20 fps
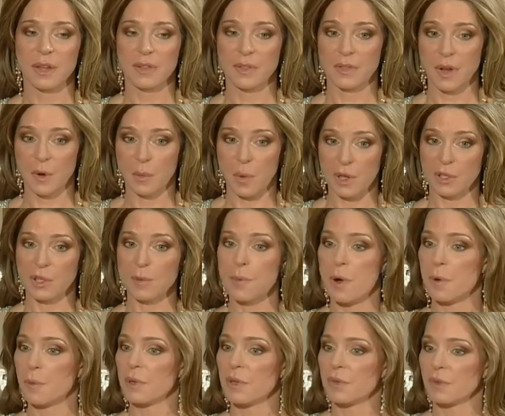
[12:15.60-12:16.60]
There was a
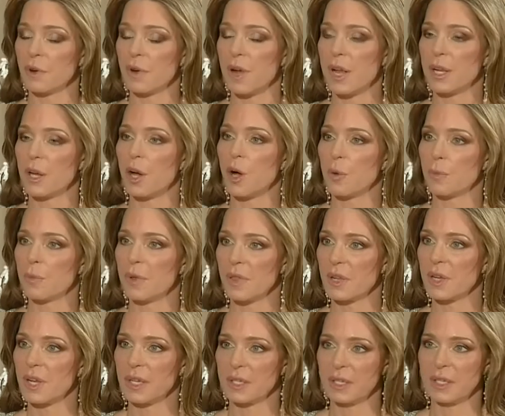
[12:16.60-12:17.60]
moment of great hope in the
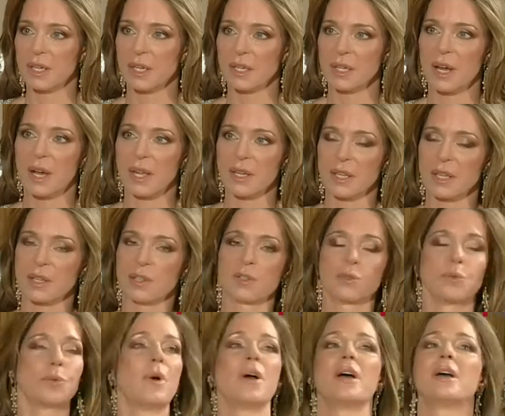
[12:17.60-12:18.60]

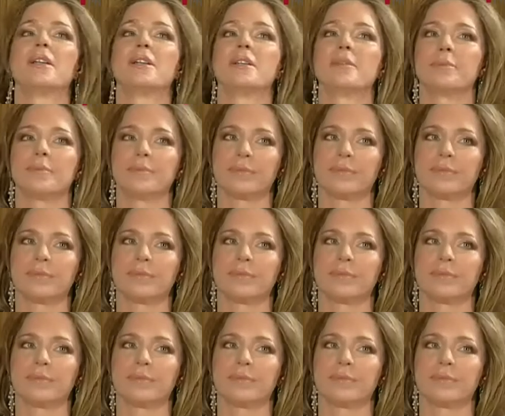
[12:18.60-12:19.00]
1990s when